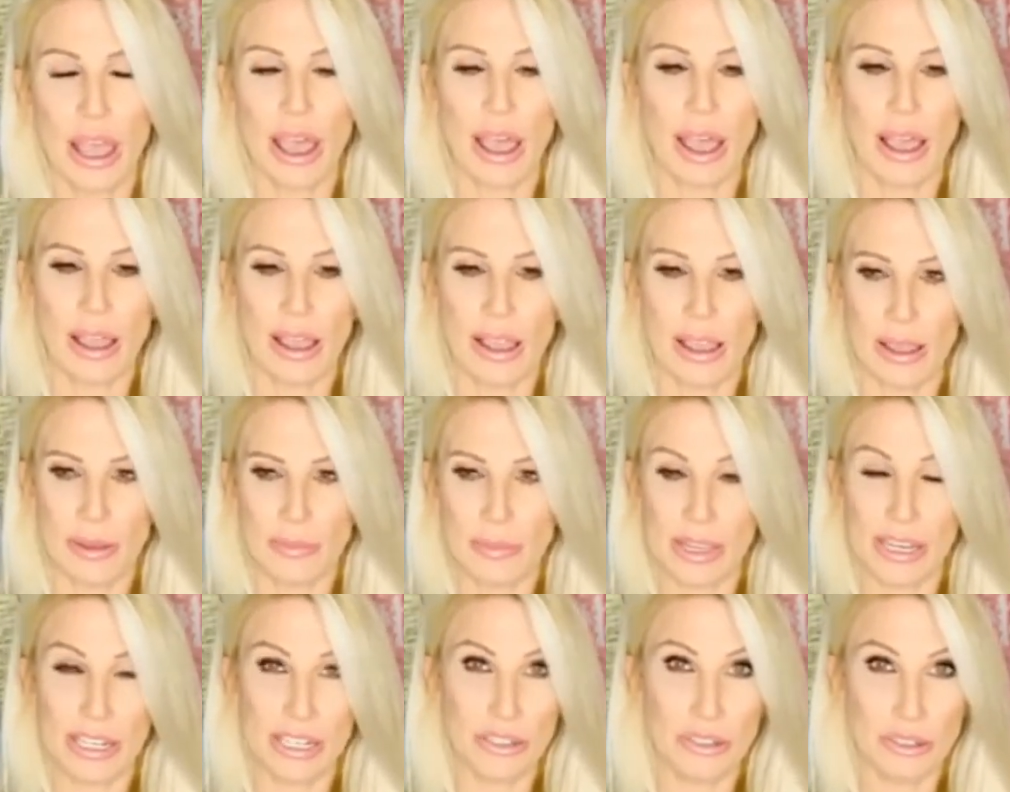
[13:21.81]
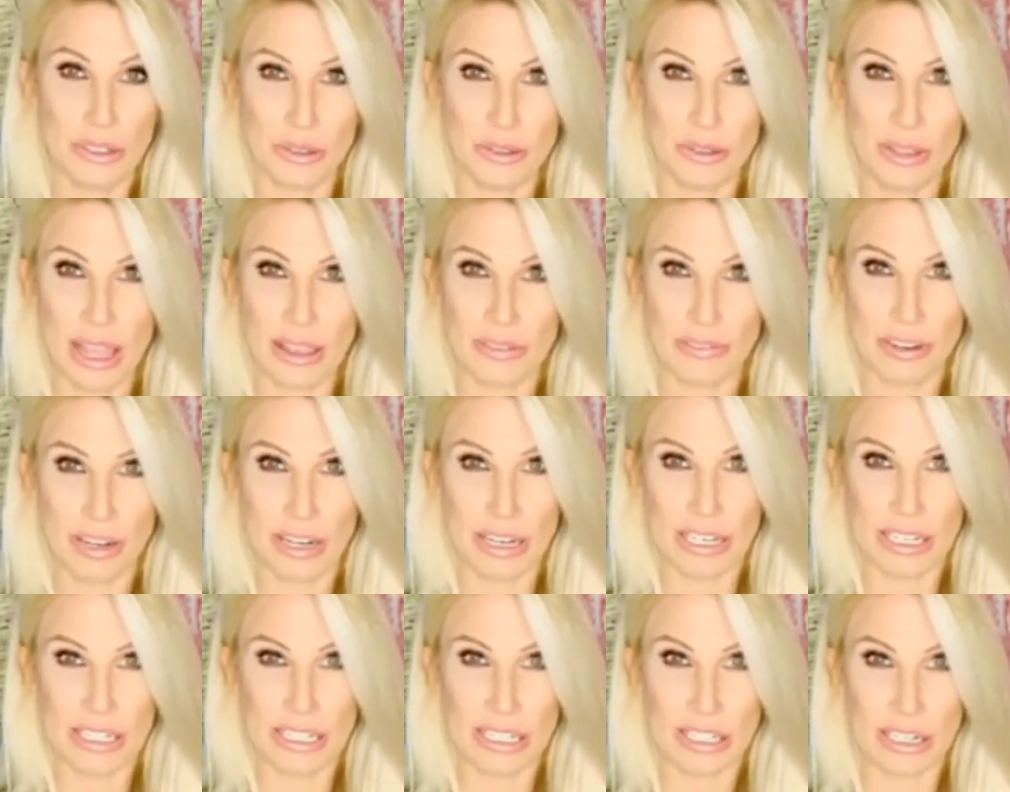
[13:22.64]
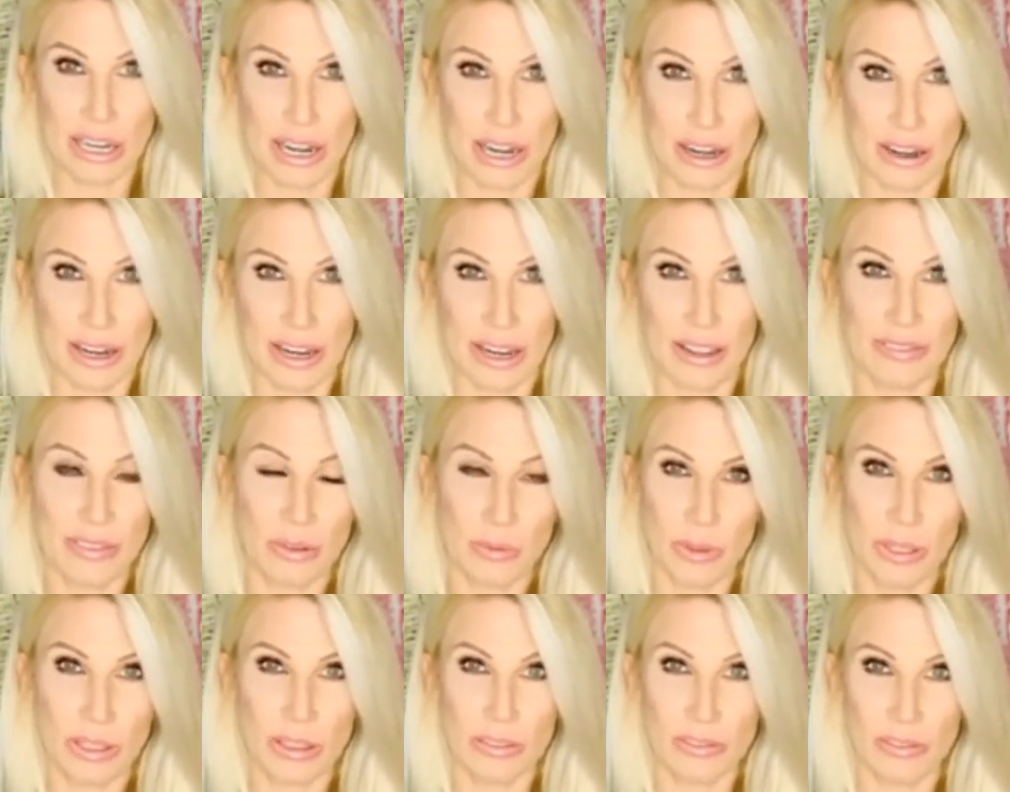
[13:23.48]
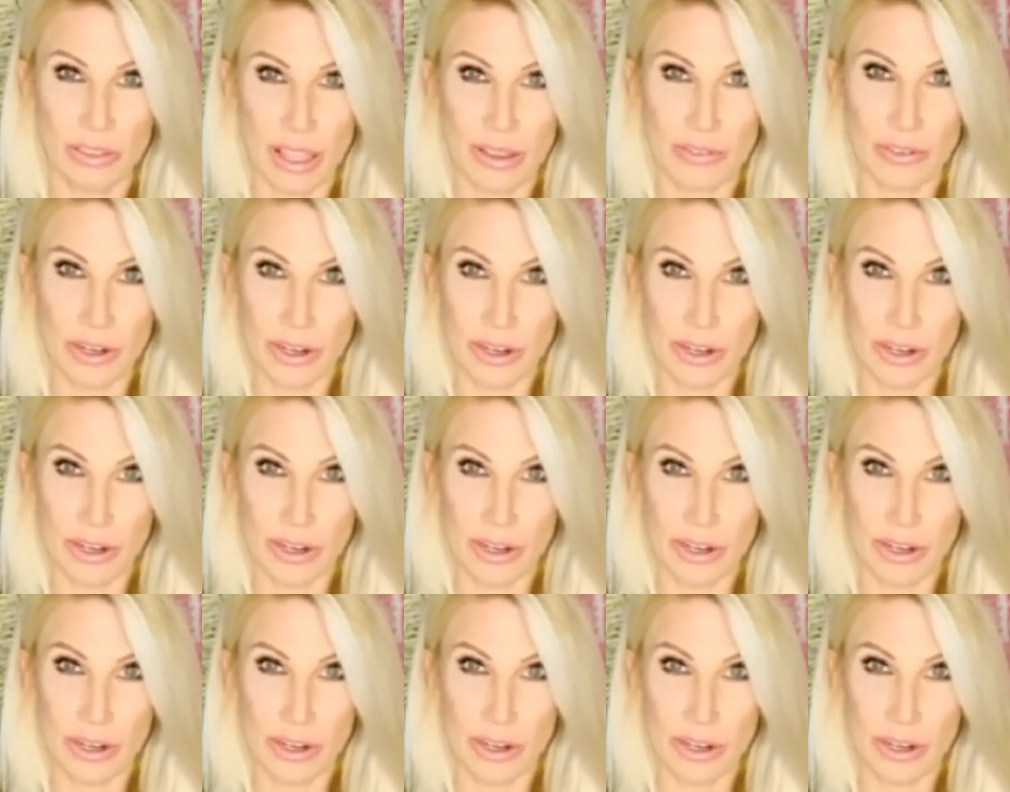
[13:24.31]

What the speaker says: And you do that for each area of the wheel of life,